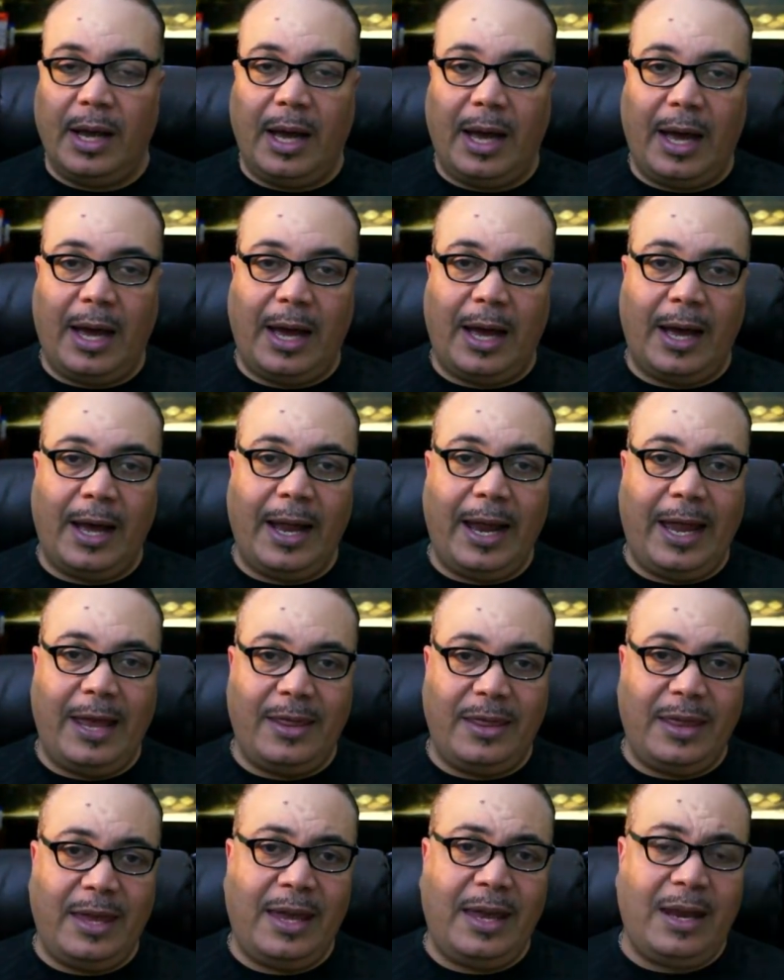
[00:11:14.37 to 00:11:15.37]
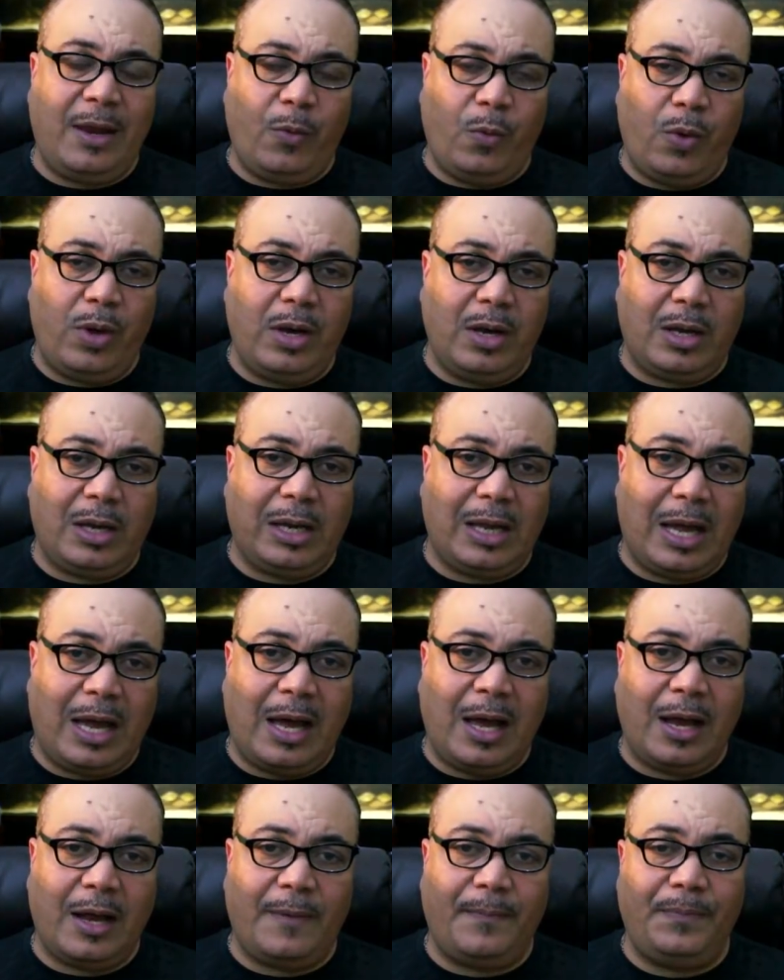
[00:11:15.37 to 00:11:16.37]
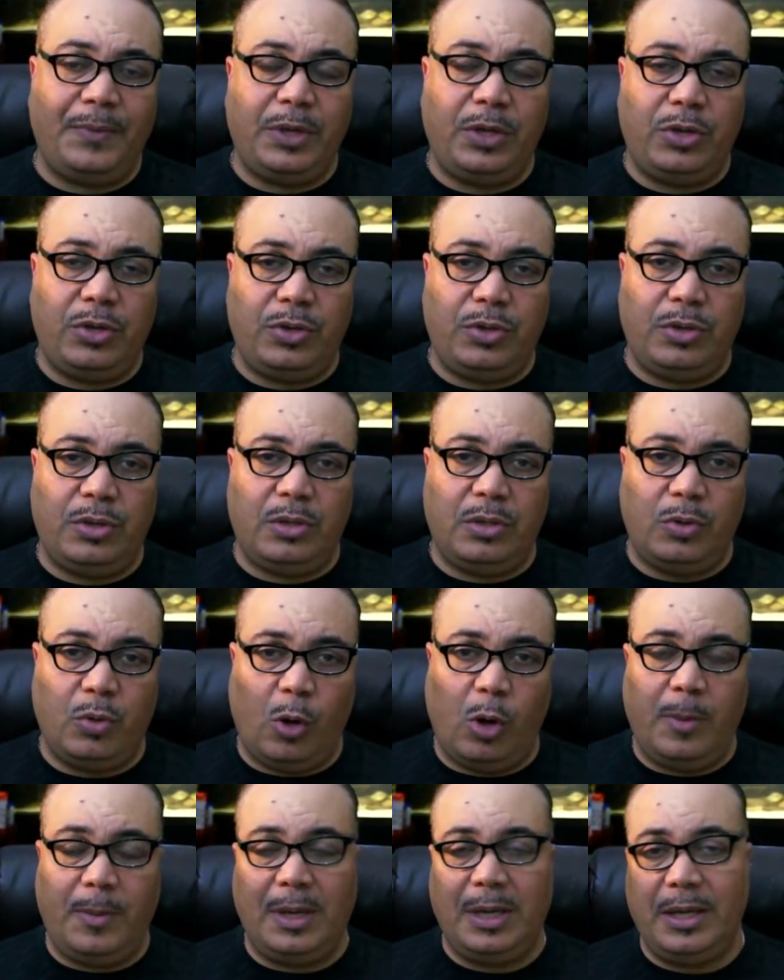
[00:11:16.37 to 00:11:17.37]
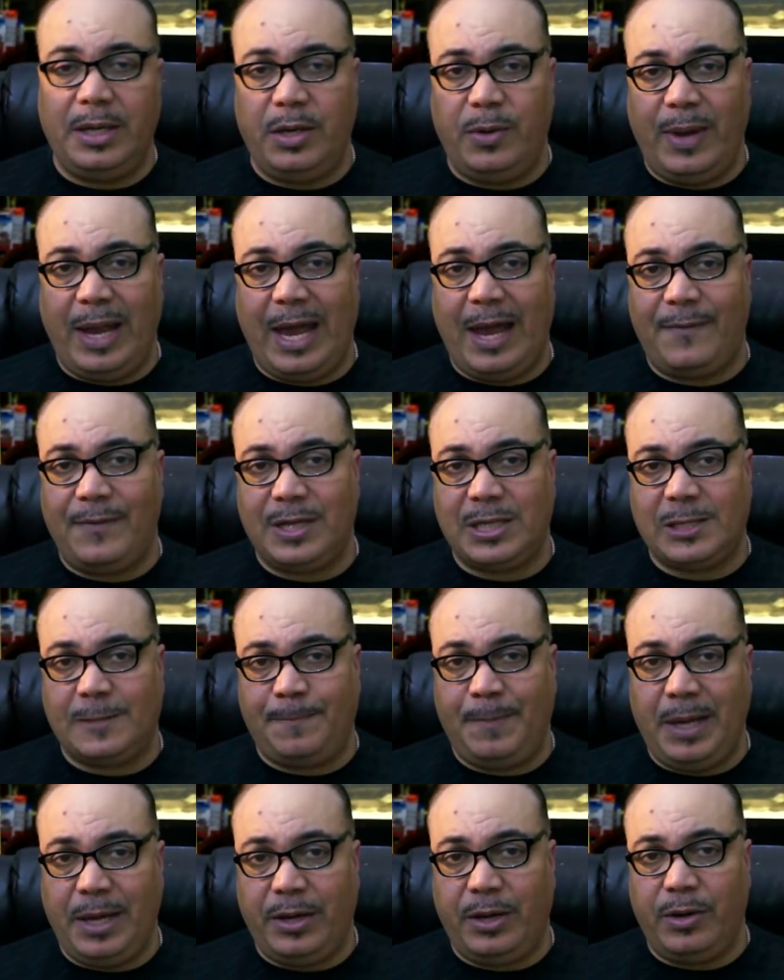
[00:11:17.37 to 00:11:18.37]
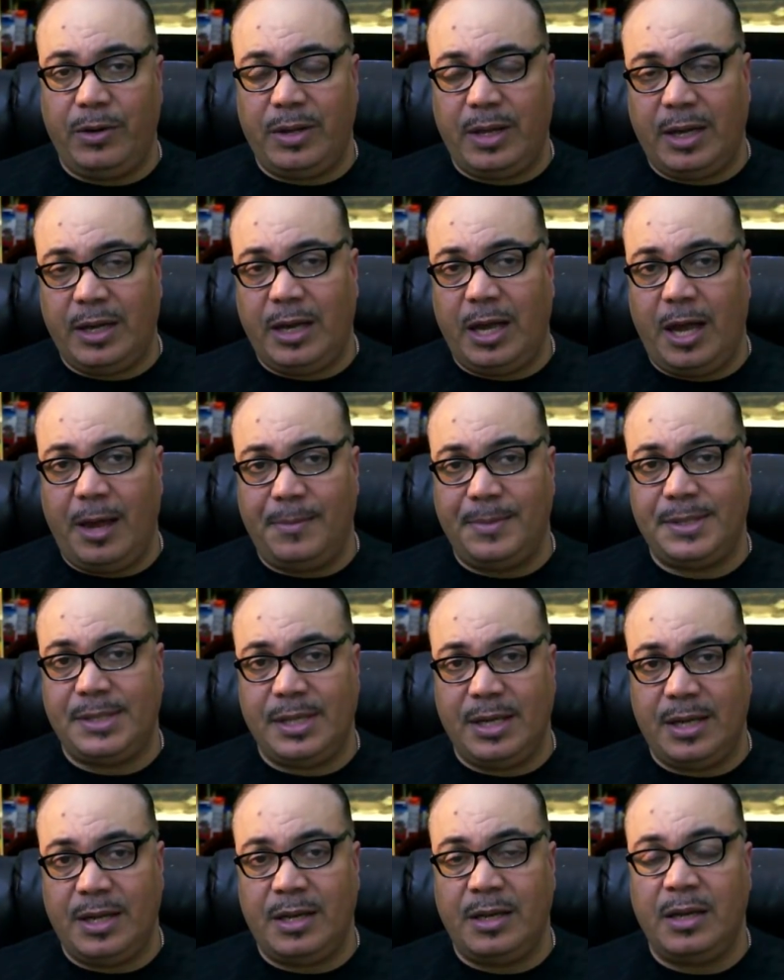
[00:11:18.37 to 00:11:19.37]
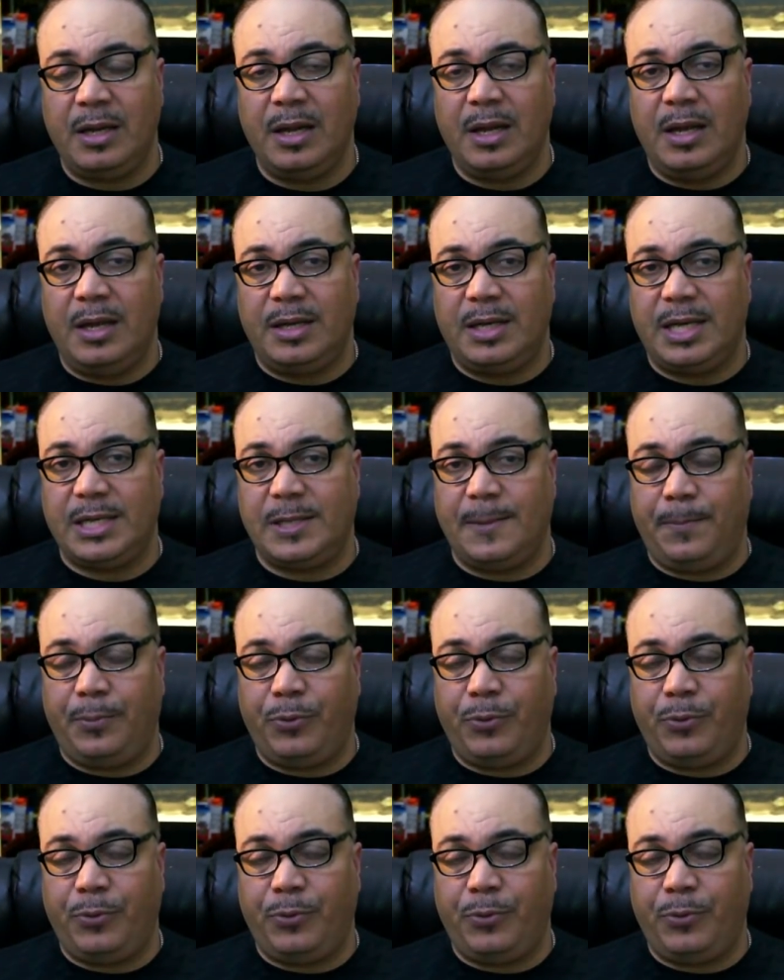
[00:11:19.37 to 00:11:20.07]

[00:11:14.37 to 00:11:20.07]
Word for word: Uh, and then at one o'clock, normally you have a speaker that comes in, does a